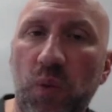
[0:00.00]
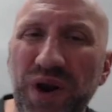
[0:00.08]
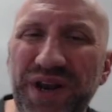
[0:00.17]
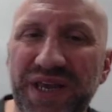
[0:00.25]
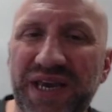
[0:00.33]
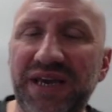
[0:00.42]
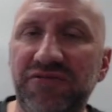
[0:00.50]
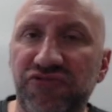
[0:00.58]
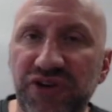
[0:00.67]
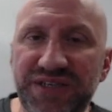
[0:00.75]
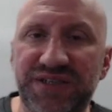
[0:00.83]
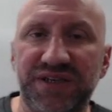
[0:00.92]
Now, one of the
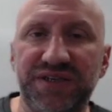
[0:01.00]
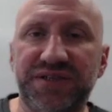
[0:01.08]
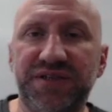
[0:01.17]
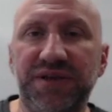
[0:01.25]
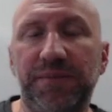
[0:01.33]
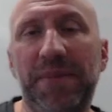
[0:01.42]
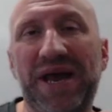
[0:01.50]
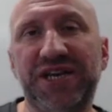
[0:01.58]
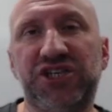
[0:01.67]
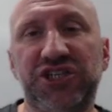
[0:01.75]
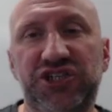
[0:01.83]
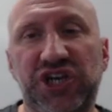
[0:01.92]
key reasons that
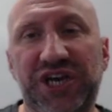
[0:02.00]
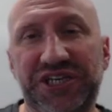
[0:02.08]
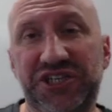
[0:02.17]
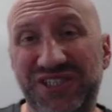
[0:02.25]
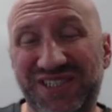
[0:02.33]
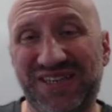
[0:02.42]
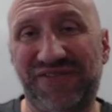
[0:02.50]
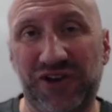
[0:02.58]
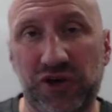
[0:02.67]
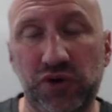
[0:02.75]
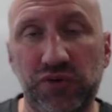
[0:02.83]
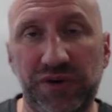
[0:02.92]
managing change is
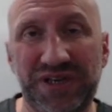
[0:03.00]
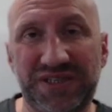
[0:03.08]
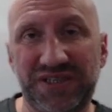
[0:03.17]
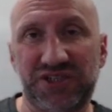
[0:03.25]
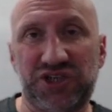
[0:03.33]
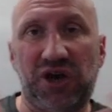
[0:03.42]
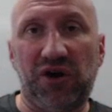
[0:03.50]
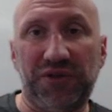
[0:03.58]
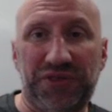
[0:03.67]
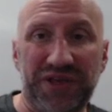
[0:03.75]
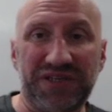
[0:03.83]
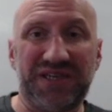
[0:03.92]
difficult, it's such a
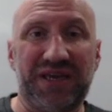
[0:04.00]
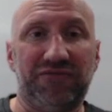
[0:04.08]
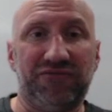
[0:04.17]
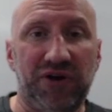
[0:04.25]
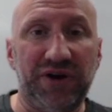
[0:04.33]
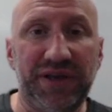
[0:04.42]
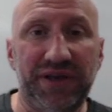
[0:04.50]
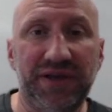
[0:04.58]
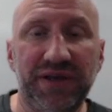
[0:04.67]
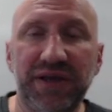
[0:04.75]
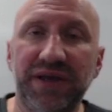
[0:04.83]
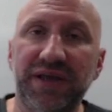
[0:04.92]
hard thing to get
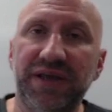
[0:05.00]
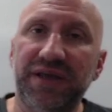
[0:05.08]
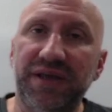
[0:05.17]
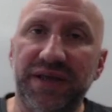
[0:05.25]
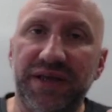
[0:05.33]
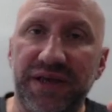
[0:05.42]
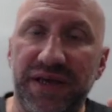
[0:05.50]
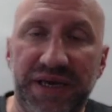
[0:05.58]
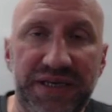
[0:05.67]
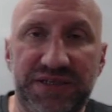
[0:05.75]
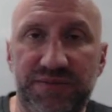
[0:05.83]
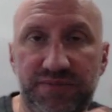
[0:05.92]
right,
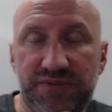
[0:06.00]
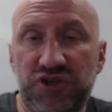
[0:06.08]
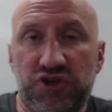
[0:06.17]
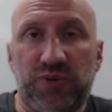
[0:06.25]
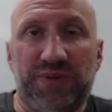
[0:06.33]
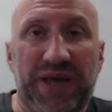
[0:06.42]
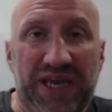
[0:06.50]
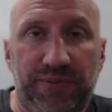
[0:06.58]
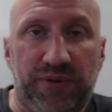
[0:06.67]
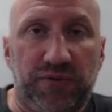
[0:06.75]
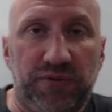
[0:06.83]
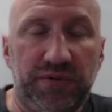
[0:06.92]
is to do with
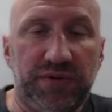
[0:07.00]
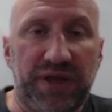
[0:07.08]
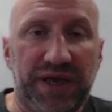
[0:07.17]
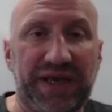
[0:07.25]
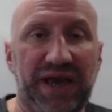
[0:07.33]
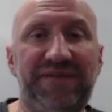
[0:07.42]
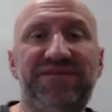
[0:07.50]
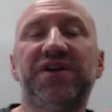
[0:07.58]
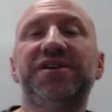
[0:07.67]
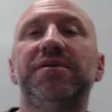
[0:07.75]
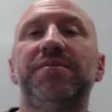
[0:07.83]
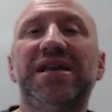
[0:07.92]
people,
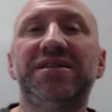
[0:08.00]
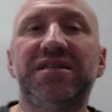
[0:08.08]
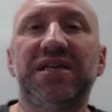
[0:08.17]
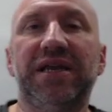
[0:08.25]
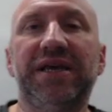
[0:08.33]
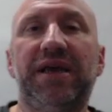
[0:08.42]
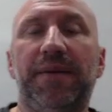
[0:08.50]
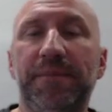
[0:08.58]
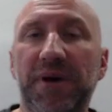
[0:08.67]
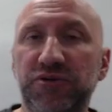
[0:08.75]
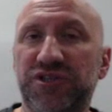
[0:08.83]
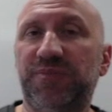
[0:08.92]
okay?
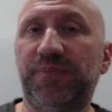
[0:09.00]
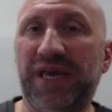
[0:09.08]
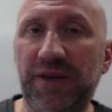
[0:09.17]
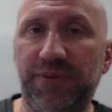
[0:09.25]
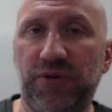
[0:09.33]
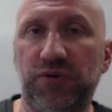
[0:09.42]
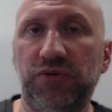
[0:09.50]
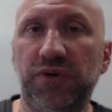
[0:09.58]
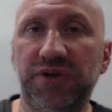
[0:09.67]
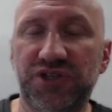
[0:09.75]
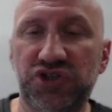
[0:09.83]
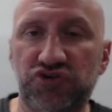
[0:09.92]
Fundamentally, most
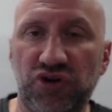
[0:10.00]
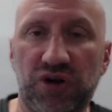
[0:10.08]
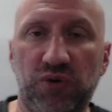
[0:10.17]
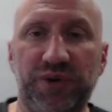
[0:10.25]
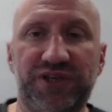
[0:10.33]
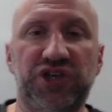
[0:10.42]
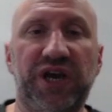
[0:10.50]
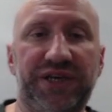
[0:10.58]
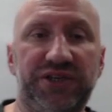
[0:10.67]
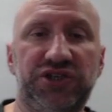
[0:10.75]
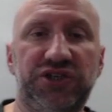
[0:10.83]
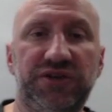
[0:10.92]
people struggle with
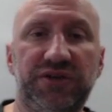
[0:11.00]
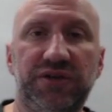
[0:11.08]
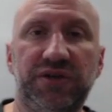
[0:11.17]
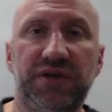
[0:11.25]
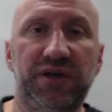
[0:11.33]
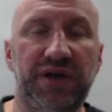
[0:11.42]
change,